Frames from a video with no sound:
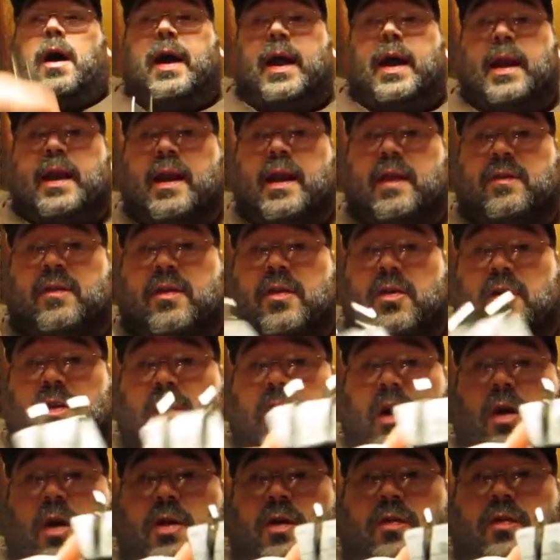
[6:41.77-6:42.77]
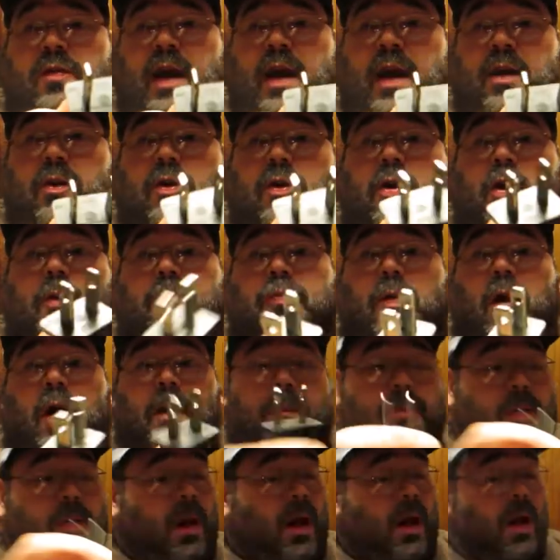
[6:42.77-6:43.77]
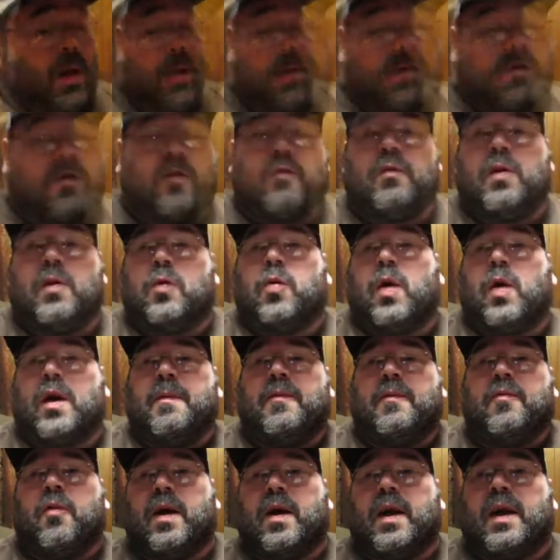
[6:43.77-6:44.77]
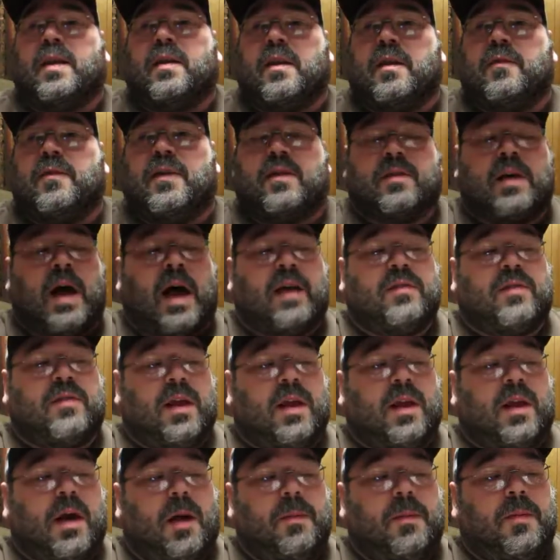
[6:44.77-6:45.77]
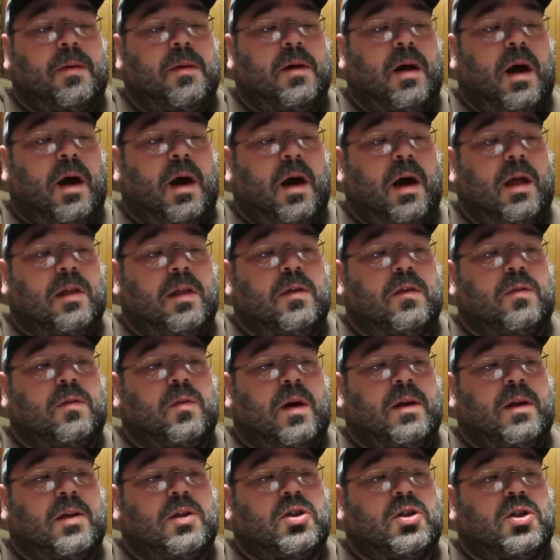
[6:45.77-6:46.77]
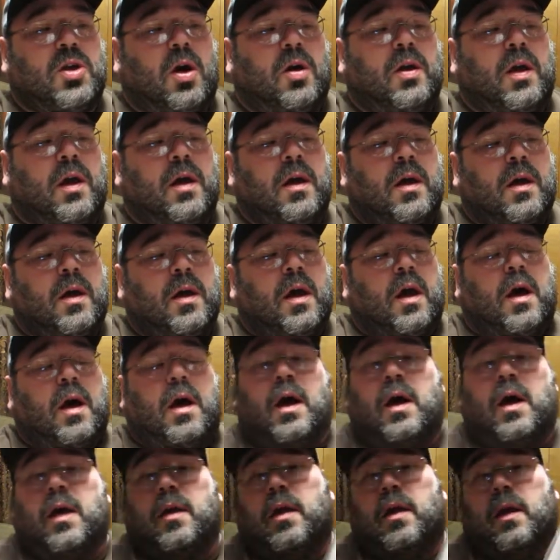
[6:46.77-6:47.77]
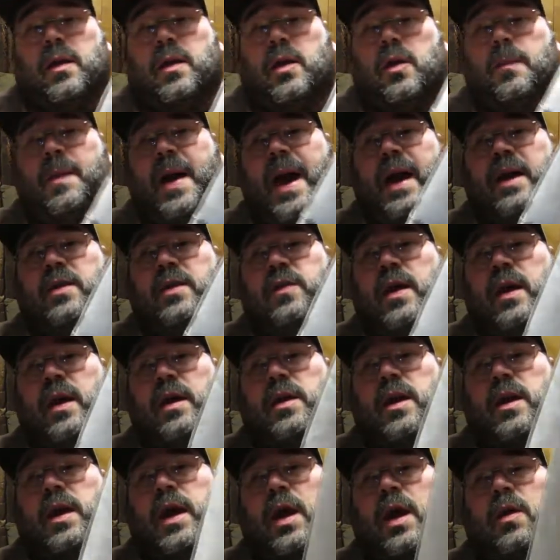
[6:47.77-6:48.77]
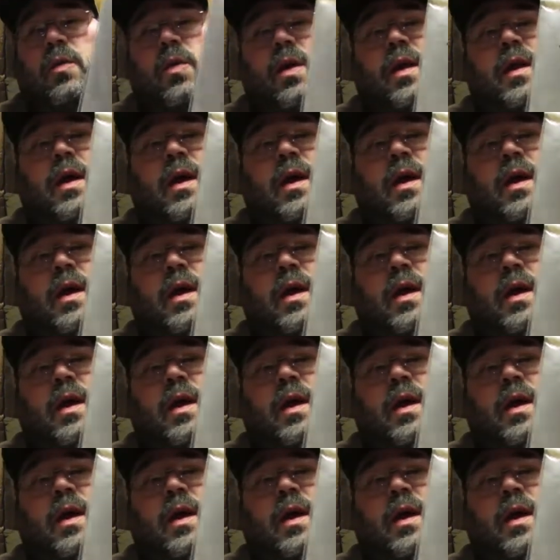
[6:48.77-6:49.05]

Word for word: and it is your, you know, your standard two-prong plug. So real quick, before I get to the viscosity cup, I uh, just wanted to show you uh, a little package that you get with